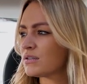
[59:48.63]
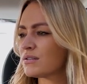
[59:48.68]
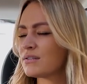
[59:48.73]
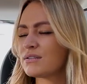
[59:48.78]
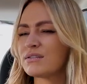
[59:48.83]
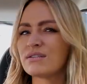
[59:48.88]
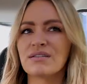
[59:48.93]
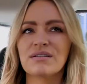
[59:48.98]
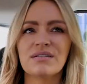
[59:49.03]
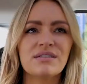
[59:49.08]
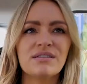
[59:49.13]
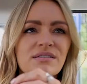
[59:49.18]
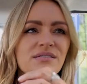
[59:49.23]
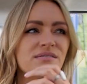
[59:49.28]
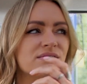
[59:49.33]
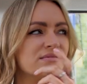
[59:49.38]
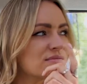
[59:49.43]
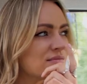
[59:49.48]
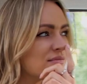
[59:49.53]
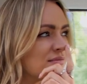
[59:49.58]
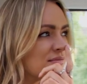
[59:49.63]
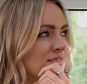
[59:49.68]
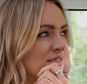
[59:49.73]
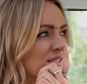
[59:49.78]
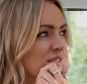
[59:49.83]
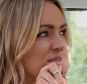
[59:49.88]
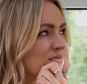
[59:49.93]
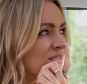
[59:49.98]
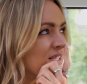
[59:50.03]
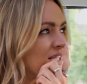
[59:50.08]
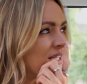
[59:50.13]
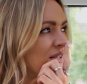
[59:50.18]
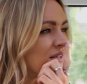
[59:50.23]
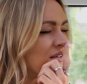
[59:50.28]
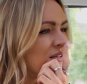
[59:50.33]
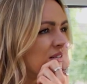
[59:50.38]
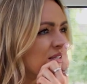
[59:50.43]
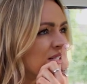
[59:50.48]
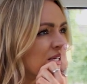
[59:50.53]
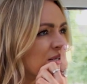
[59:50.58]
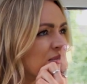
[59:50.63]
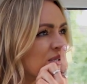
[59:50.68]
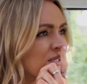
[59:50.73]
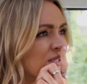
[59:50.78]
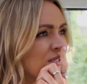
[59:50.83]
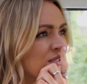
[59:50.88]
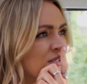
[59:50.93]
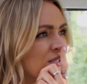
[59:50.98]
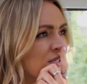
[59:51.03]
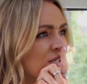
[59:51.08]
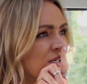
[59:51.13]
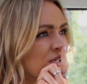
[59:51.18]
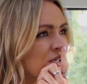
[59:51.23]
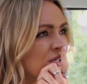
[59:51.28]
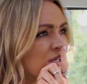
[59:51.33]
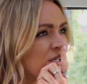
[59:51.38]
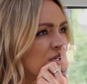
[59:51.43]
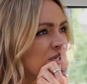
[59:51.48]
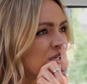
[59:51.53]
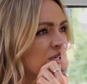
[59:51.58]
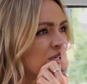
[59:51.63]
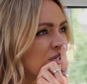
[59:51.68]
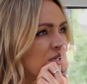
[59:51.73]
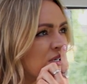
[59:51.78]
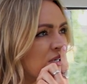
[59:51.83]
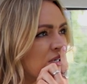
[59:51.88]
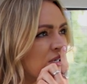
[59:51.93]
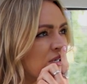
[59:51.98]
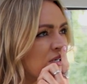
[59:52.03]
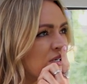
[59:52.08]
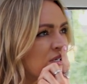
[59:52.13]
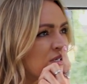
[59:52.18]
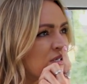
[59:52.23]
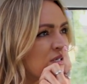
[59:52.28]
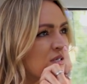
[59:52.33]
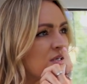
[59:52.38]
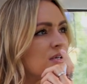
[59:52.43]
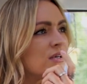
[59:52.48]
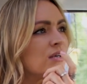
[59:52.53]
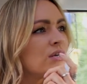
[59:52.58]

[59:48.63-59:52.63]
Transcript: Oh, that's really hard, that one. Do you, do you come uh, back to it?